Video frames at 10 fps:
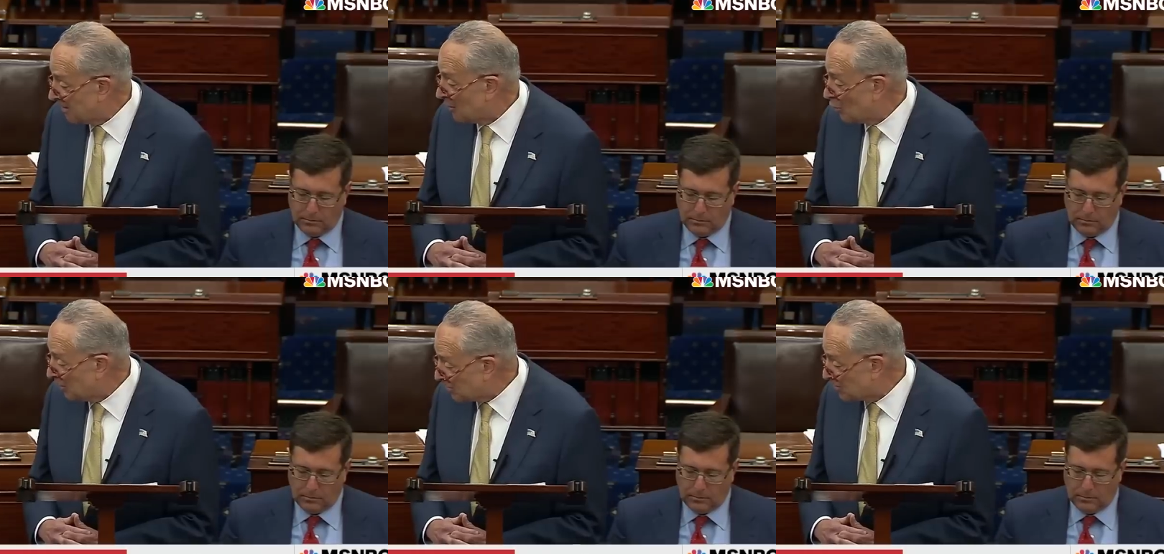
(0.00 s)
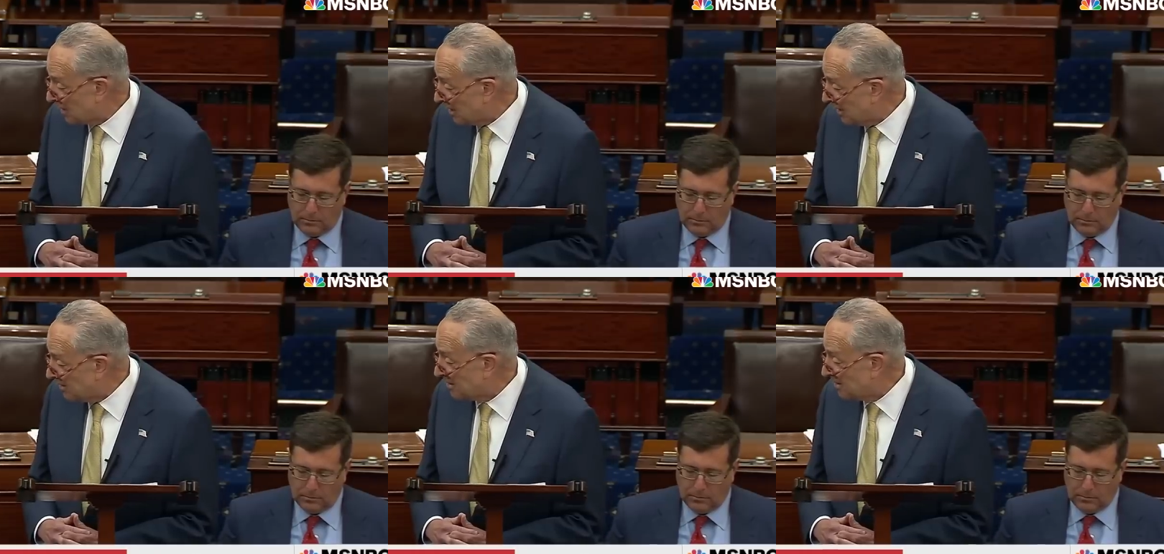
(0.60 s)
Speaker 1: which
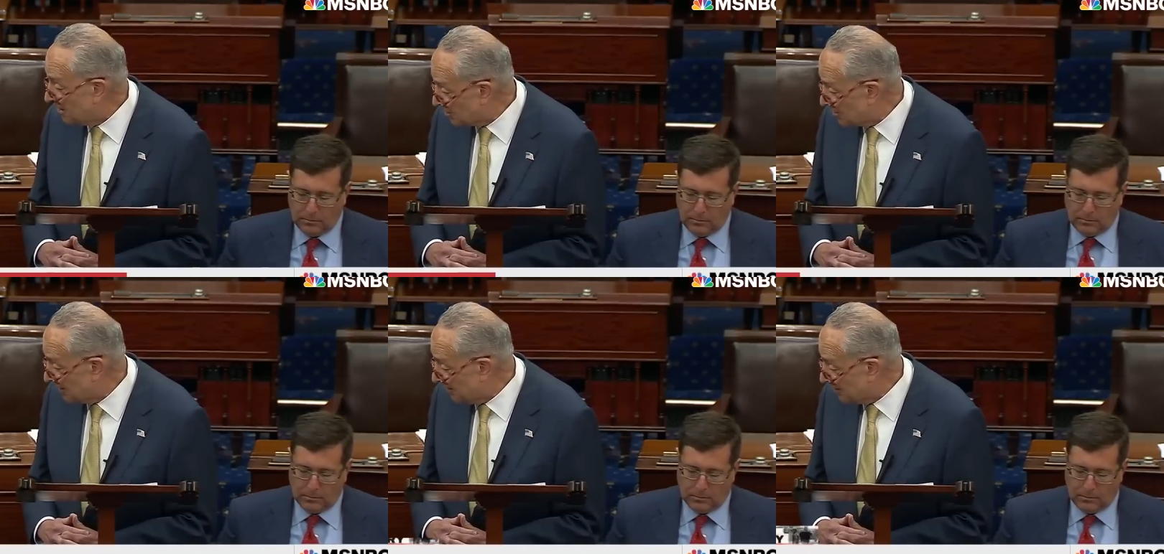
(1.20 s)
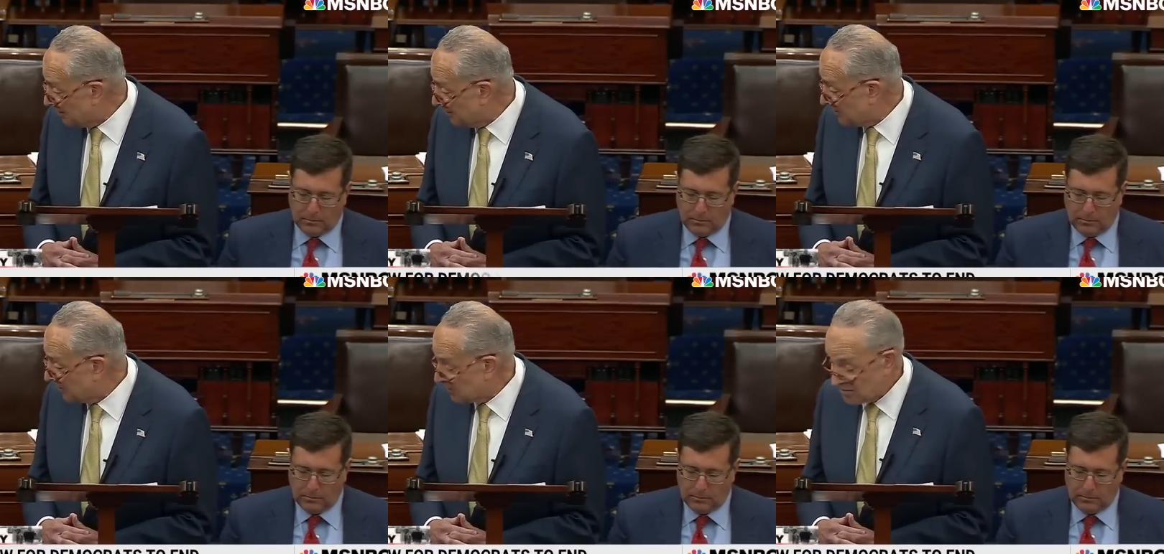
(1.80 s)
side each senator
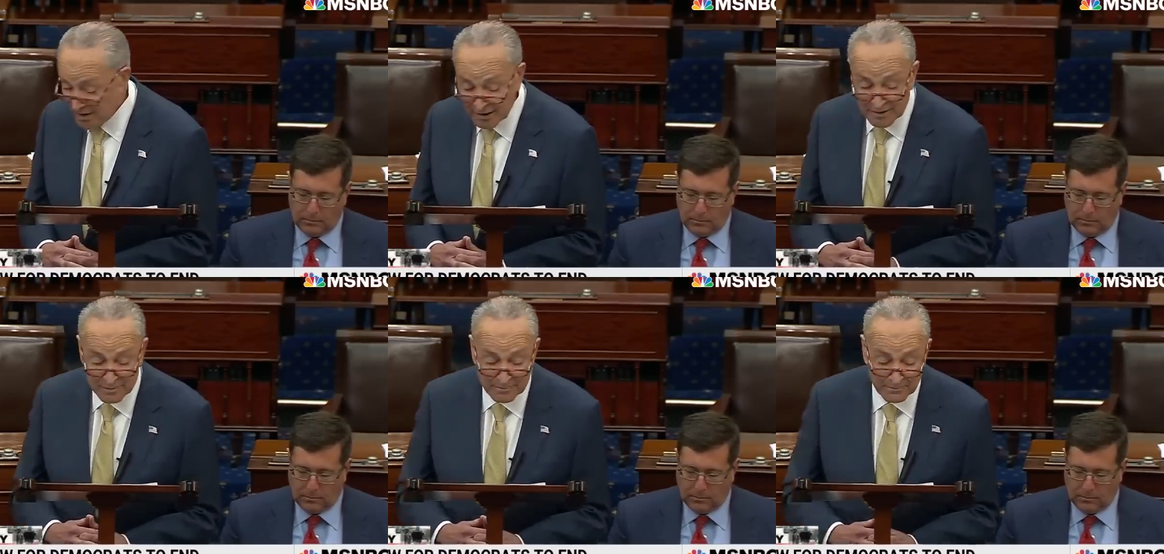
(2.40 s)
is on.